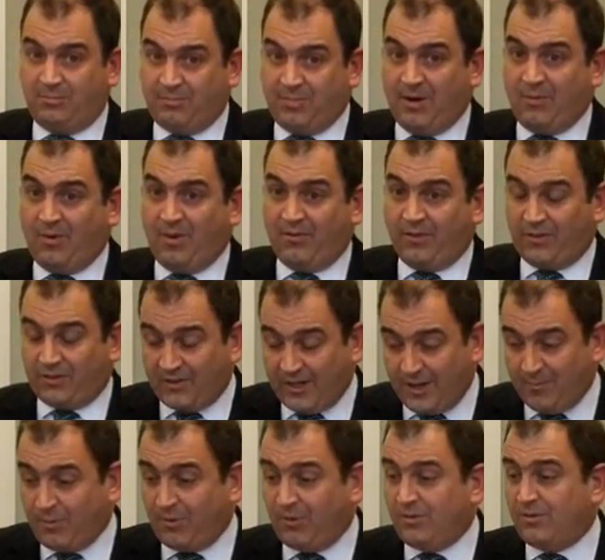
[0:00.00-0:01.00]
By way of
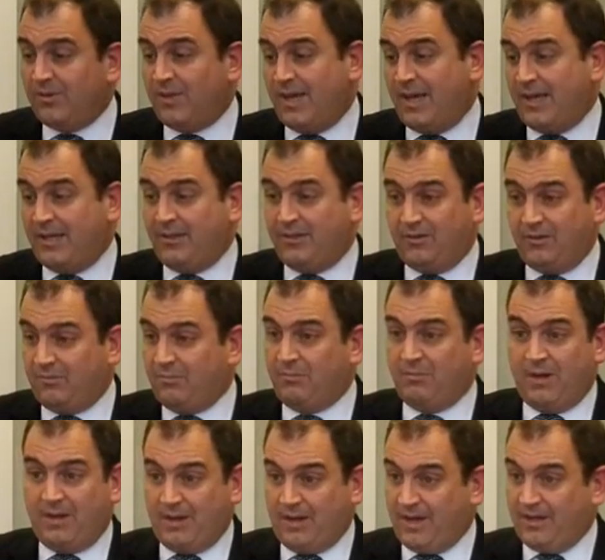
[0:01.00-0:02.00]
example, and
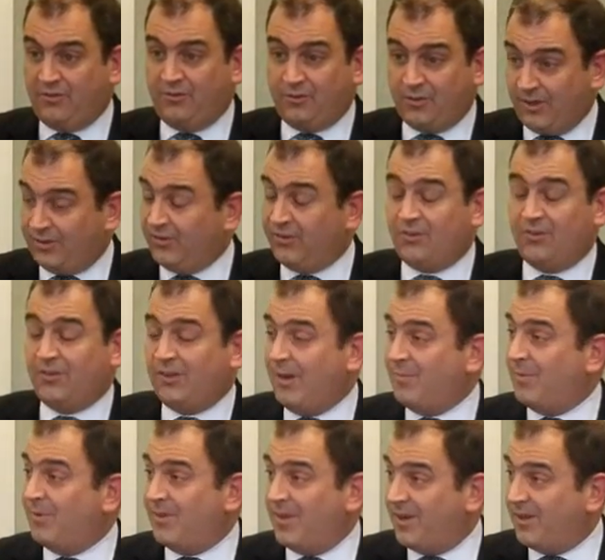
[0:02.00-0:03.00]
I stress this is
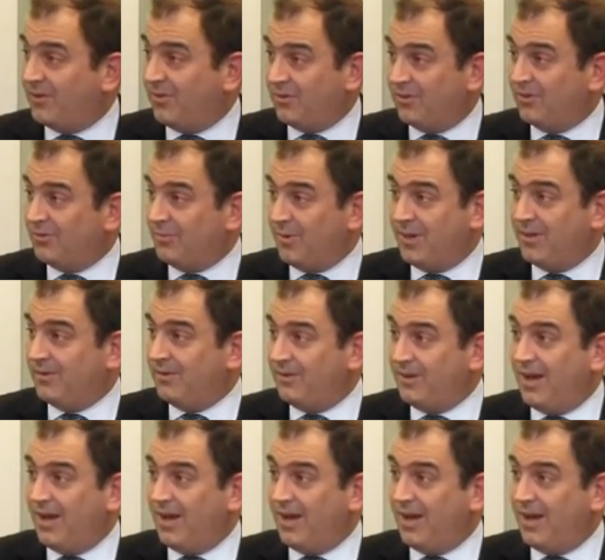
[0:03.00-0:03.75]
hypothetical because my